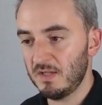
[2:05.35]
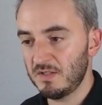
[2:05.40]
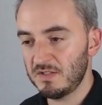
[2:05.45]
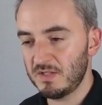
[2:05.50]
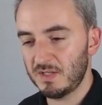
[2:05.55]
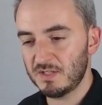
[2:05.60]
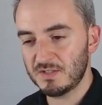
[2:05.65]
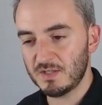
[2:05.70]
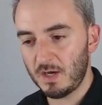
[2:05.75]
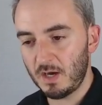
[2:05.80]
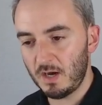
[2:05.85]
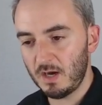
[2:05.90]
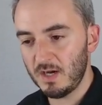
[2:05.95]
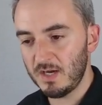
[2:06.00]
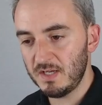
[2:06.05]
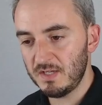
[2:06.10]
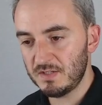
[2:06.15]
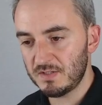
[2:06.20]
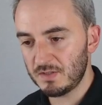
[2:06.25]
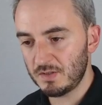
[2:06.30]
So that's I
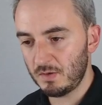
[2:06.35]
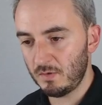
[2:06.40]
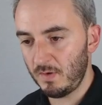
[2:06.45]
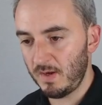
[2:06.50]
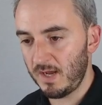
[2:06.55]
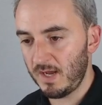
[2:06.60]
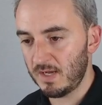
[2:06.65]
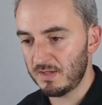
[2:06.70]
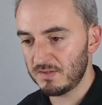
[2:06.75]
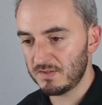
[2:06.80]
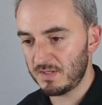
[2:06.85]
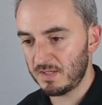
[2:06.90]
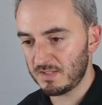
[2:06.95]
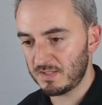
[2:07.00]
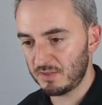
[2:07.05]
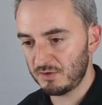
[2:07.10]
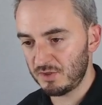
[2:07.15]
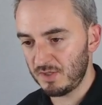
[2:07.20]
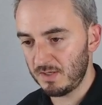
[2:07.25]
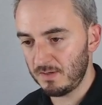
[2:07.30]
squared. So that's
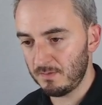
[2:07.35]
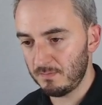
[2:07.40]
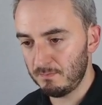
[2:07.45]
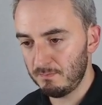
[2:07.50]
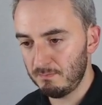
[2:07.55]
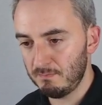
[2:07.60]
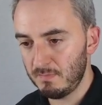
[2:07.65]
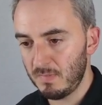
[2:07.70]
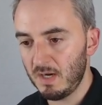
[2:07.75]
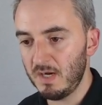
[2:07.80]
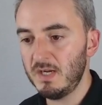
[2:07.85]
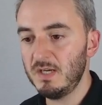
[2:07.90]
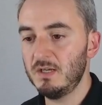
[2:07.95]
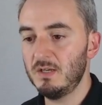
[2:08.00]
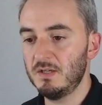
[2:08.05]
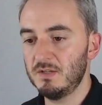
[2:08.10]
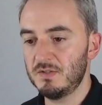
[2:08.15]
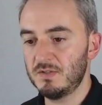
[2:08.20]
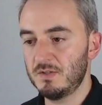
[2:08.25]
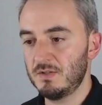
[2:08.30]
actually
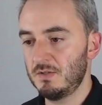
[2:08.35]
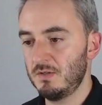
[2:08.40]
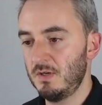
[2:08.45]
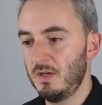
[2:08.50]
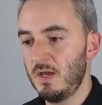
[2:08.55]
minus,